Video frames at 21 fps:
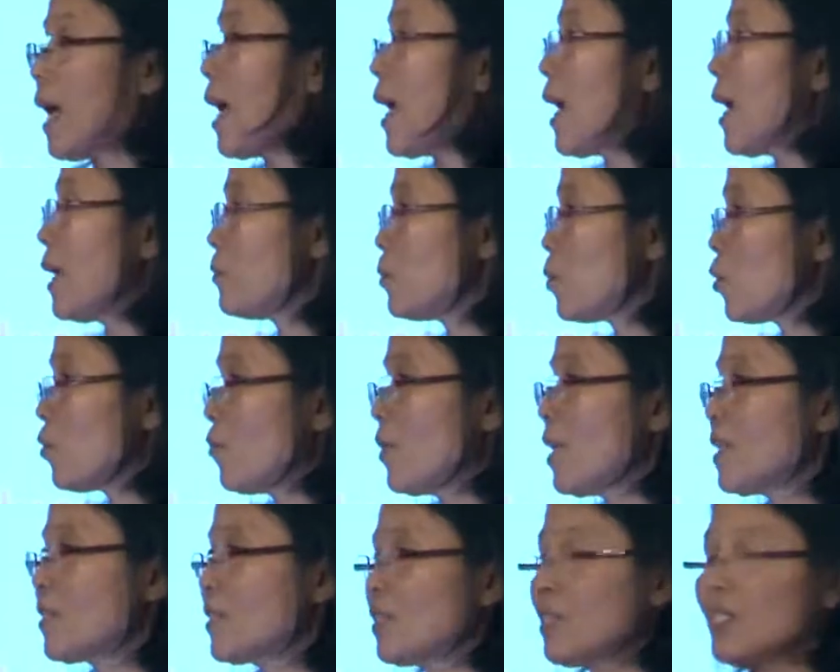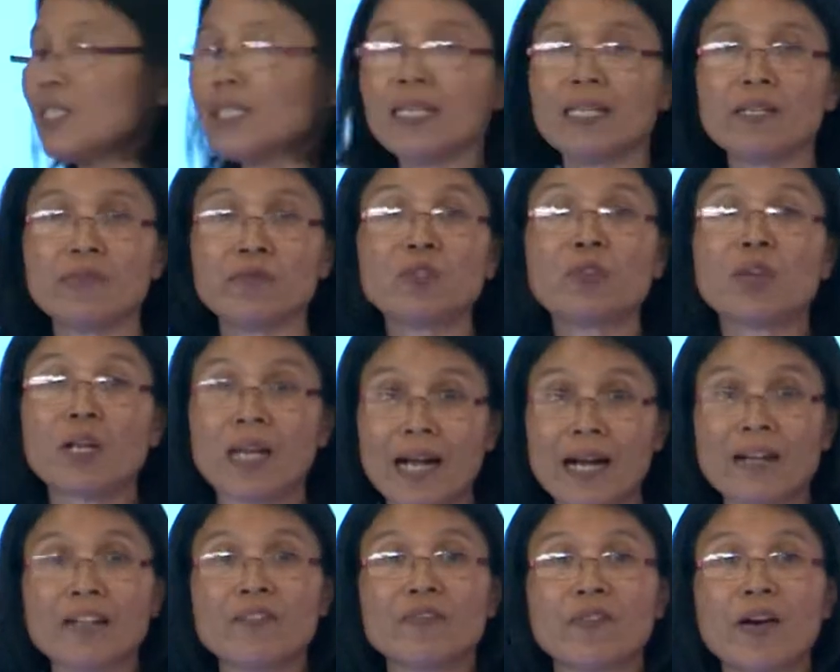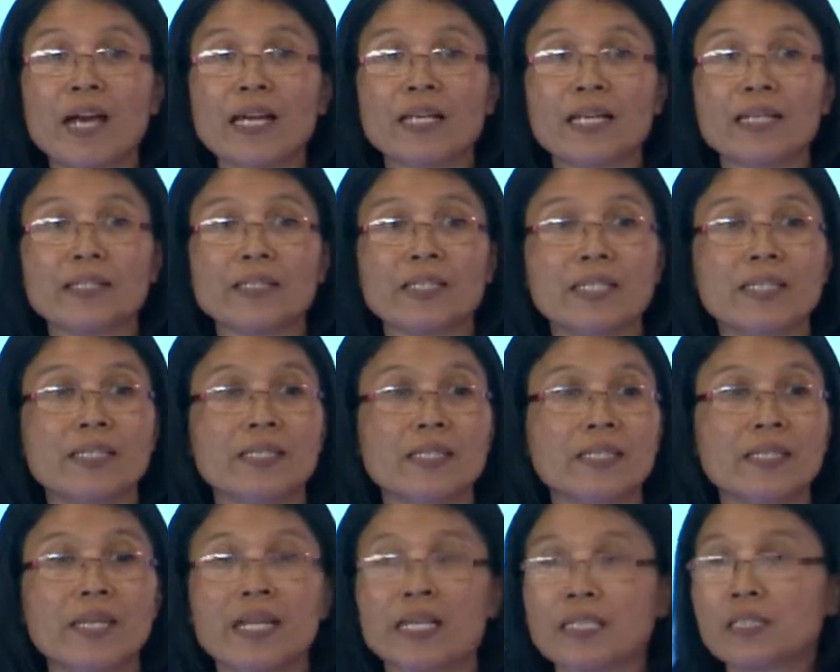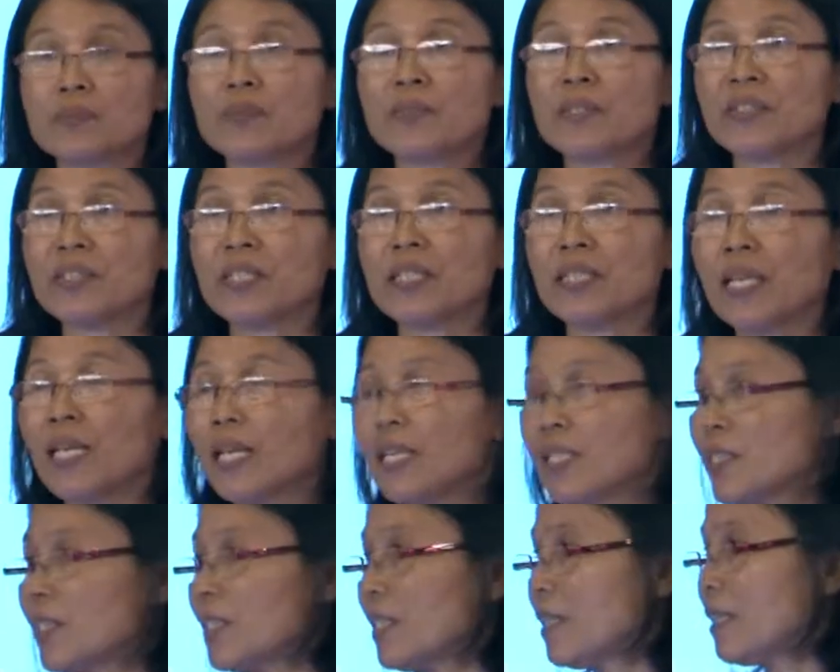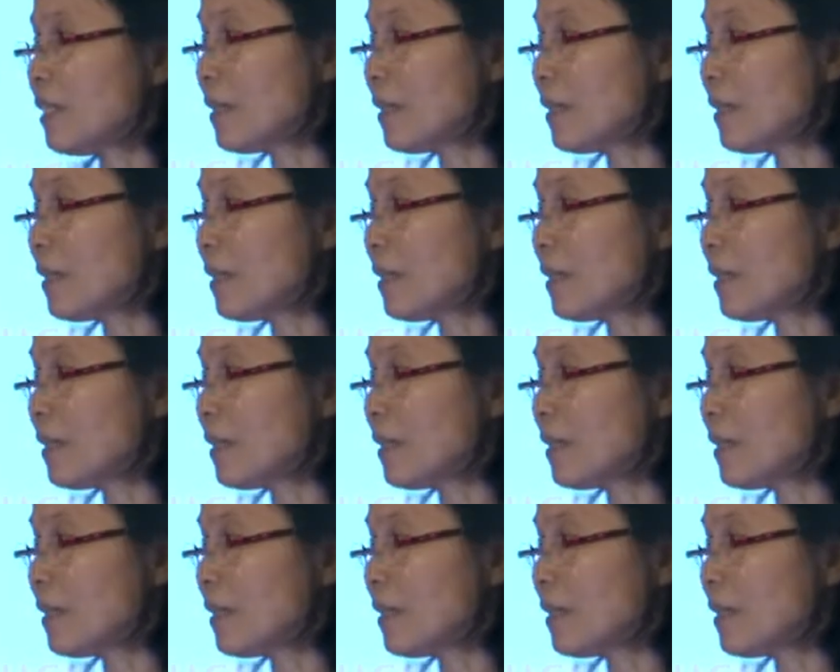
And Professor Teen will clarify that in her next presentation.